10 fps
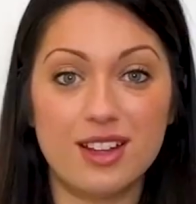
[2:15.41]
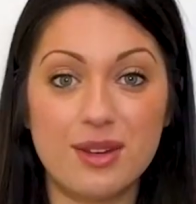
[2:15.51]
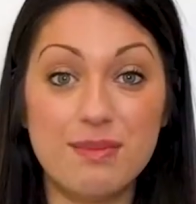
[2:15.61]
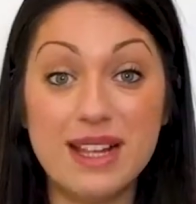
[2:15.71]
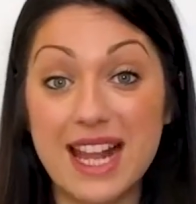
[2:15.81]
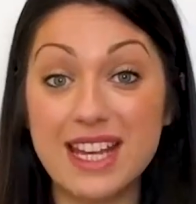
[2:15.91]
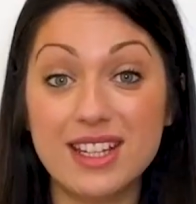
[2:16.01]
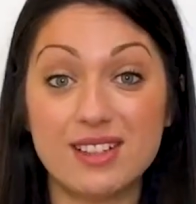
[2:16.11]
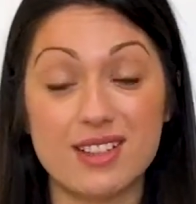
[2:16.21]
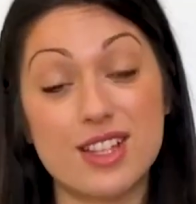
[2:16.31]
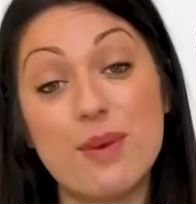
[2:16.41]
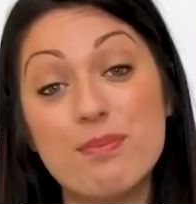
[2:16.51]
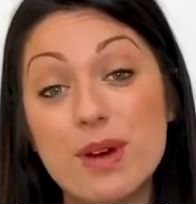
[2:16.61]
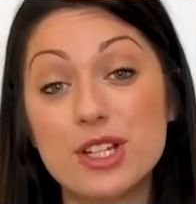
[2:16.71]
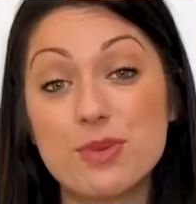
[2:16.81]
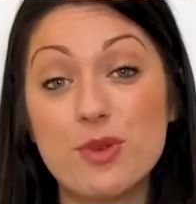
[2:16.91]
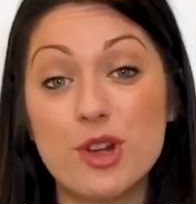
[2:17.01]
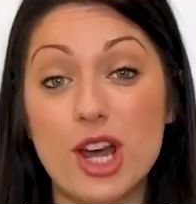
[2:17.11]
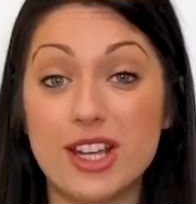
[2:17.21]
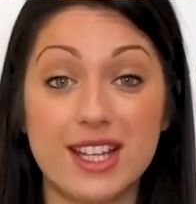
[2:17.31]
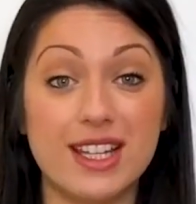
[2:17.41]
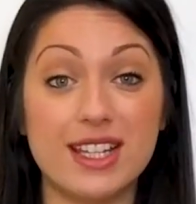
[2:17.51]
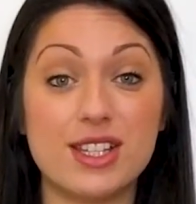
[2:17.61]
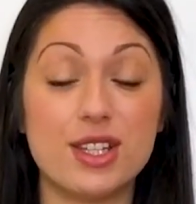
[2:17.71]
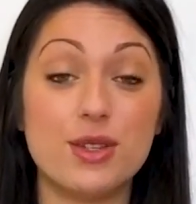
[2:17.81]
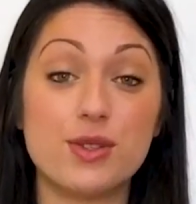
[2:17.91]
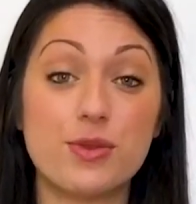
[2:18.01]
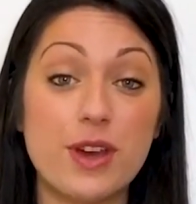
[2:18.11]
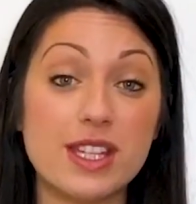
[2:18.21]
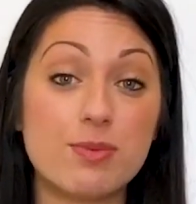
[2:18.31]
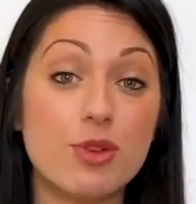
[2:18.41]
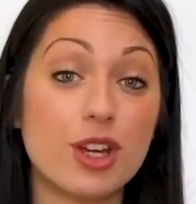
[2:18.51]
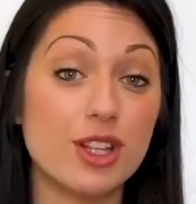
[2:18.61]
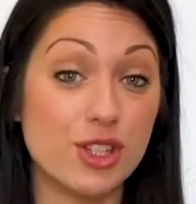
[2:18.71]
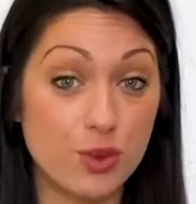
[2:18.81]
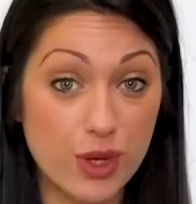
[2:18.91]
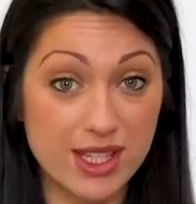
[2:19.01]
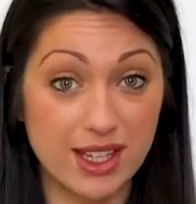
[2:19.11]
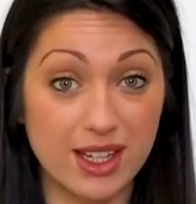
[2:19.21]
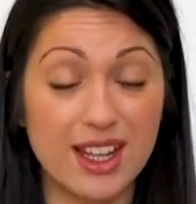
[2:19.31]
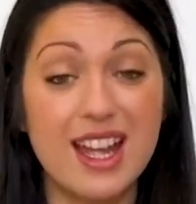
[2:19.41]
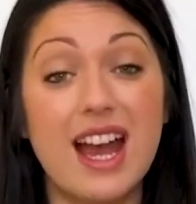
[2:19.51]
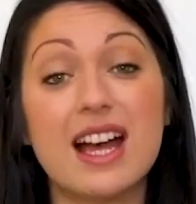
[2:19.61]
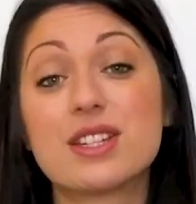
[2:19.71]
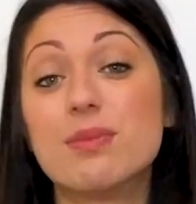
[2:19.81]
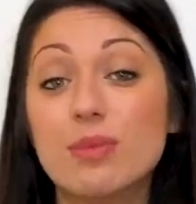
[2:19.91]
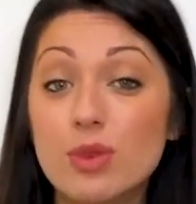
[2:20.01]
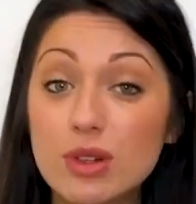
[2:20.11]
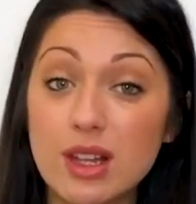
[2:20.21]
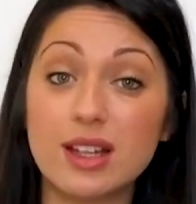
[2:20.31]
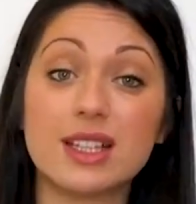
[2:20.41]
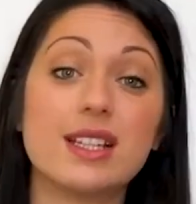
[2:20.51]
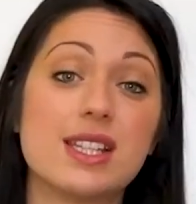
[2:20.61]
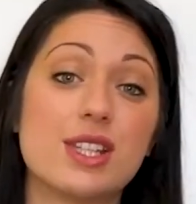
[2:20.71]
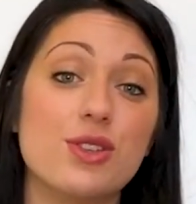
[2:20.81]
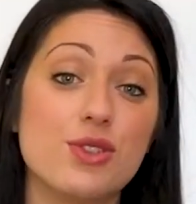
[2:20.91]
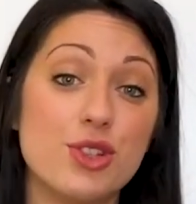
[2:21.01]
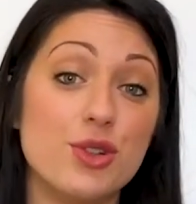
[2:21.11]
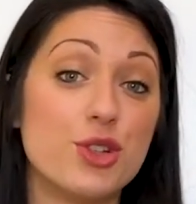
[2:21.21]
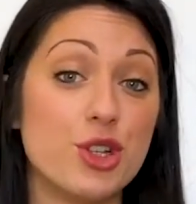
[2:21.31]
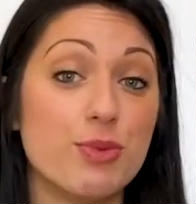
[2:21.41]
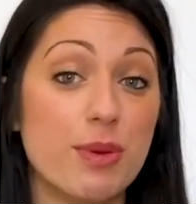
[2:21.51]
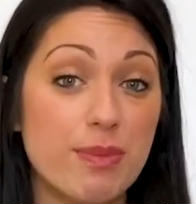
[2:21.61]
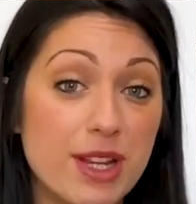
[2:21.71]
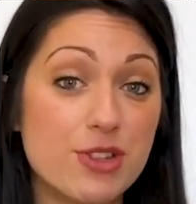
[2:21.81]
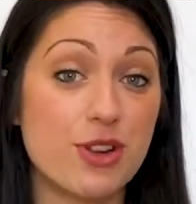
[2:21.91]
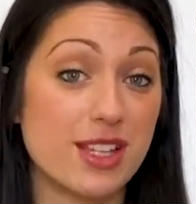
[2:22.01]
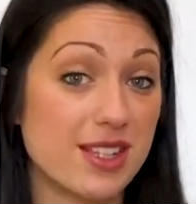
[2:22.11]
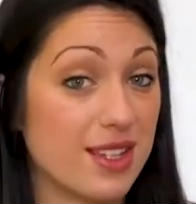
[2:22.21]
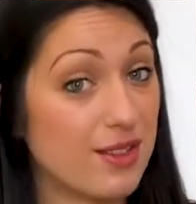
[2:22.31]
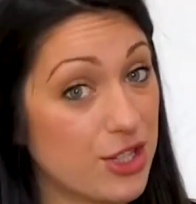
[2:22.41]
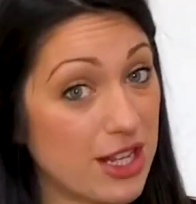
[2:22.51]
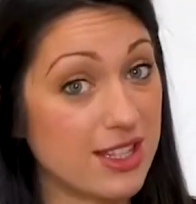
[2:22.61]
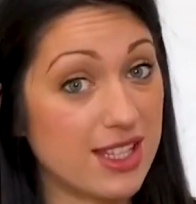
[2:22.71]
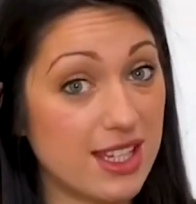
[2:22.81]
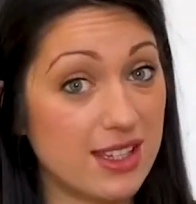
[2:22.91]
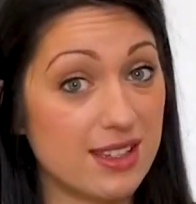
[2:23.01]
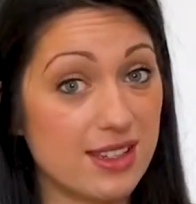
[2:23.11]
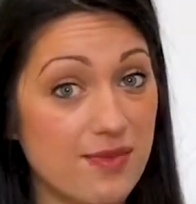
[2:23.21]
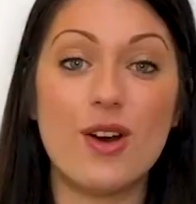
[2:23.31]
Millennials are much more likely to use Facebook and Twitter and are more likely to use YouTube and Pinterest than Gen Zs.